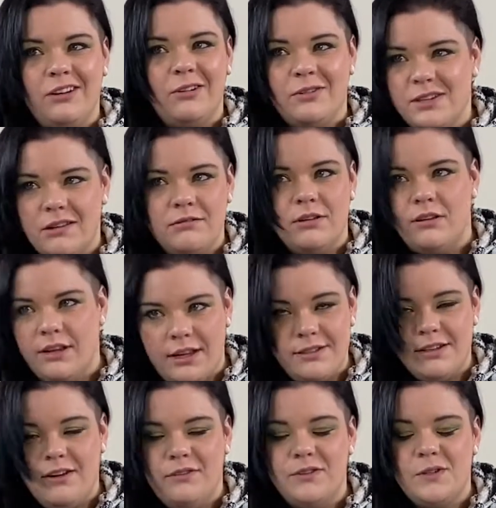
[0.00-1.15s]
Girl Scouts, all that
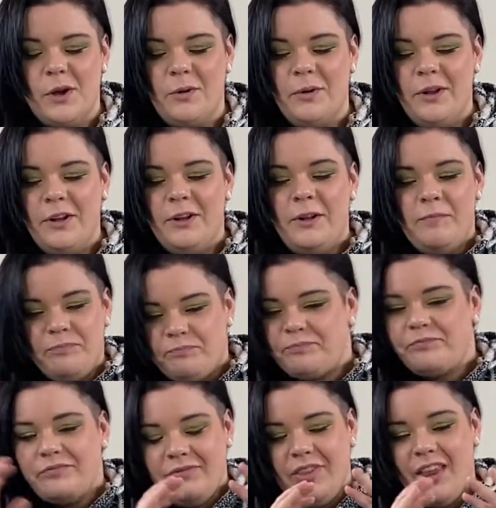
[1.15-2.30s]
stuff. So
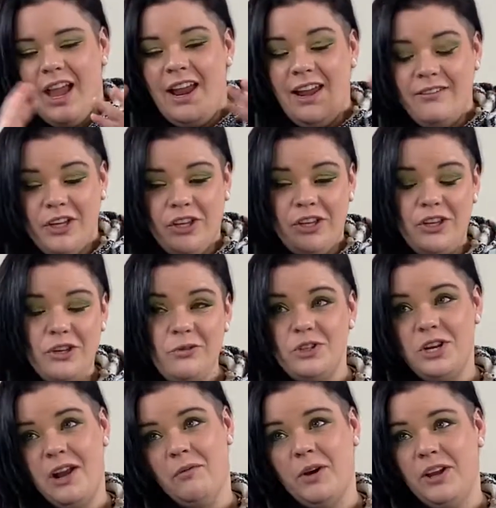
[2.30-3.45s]
I have a huge
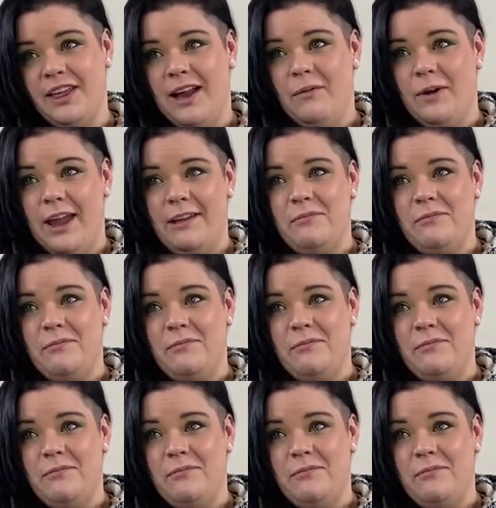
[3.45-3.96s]
network that way,